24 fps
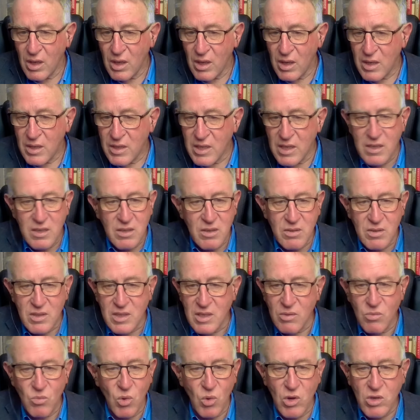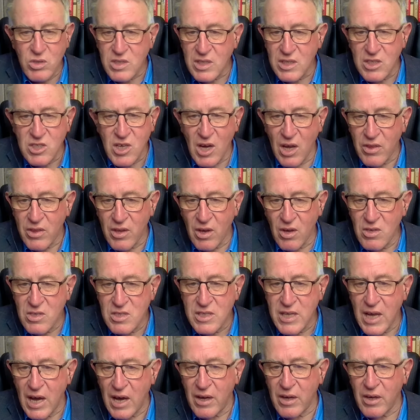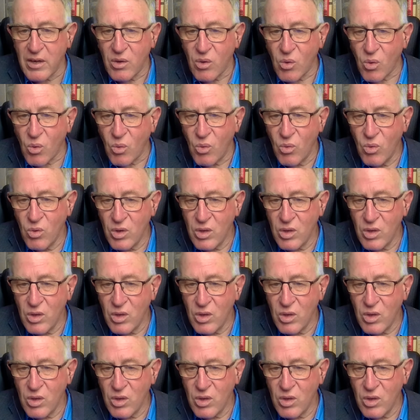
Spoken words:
Didn't work to shut those down at all.